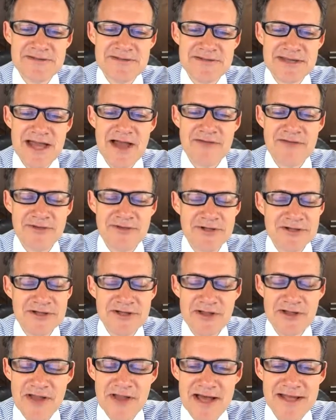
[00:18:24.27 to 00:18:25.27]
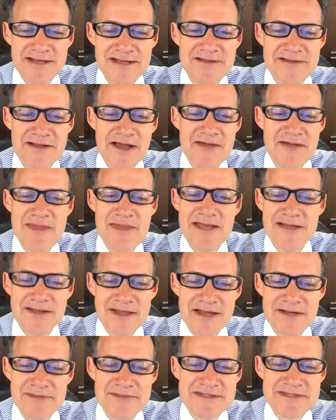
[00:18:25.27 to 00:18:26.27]
I've learned a lot. I've made a
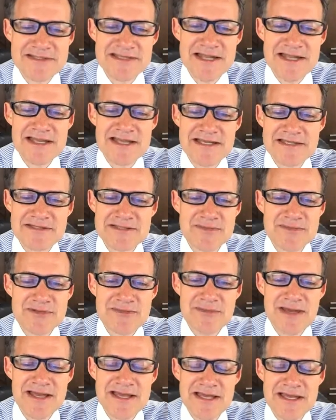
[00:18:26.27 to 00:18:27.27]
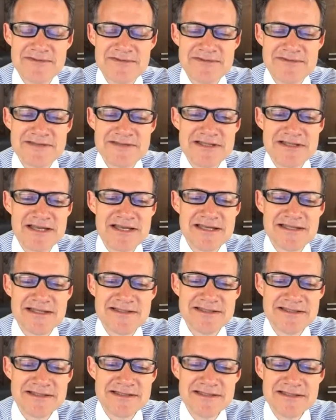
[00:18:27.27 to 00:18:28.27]
lot of mistakes, but my heavens, I
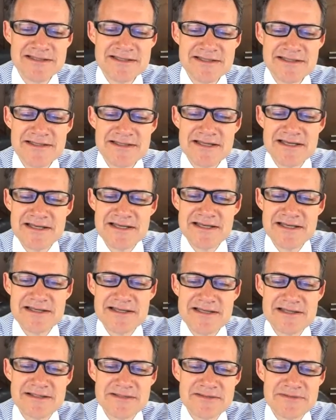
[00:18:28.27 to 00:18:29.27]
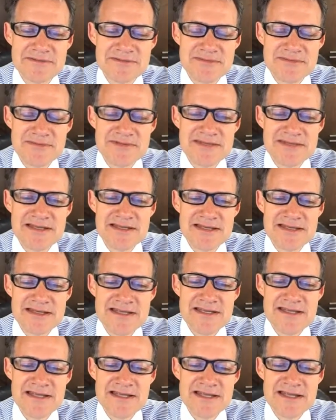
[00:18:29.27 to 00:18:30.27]
have
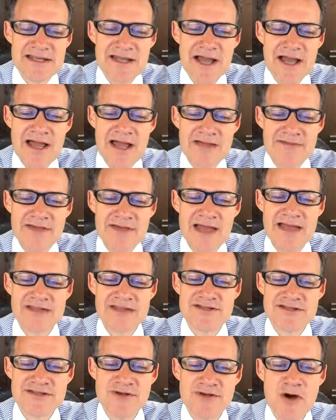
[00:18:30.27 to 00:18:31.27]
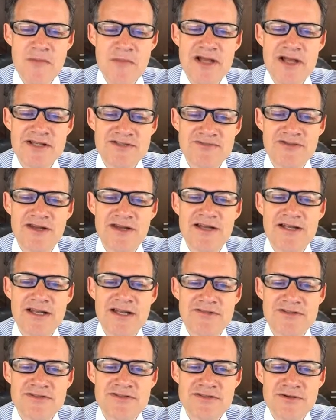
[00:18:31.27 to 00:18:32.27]
had so much fun.
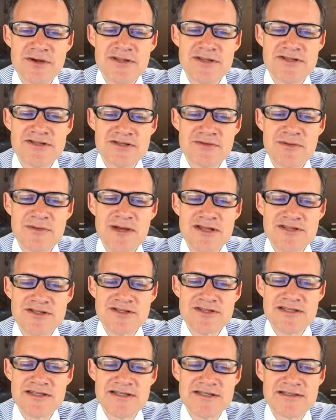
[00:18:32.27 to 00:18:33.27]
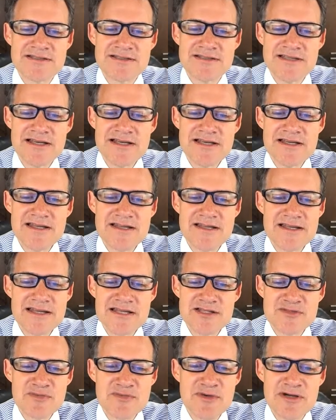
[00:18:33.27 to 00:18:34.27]
I've enjoyed so much the
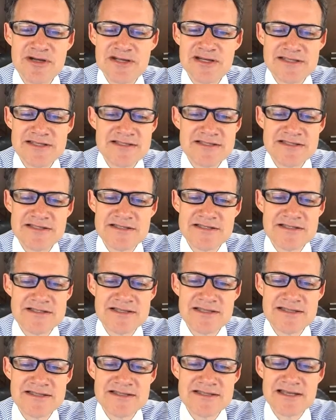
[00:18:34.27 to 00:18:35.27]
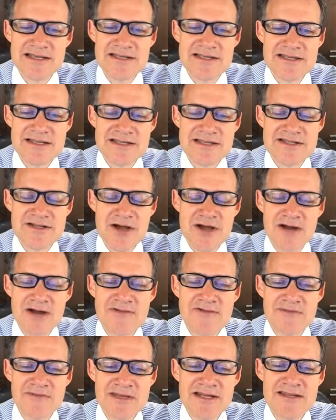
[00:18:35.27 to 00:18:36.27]
experiences that it's hard
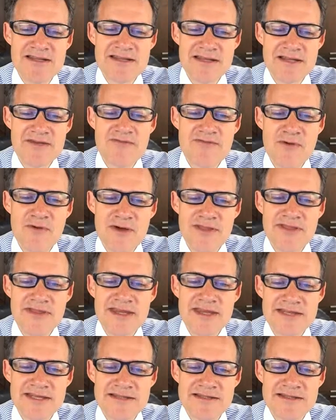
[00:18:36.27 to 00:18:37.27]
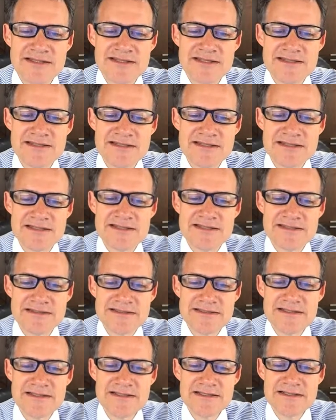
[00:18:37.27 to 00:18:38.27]
for me to think of one thing that
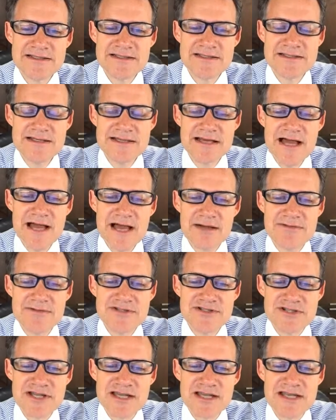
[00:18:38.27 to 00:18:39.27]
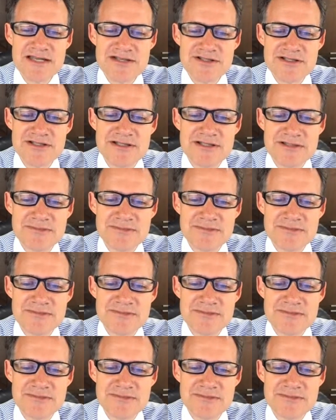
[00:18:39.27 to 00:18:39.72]
I would change.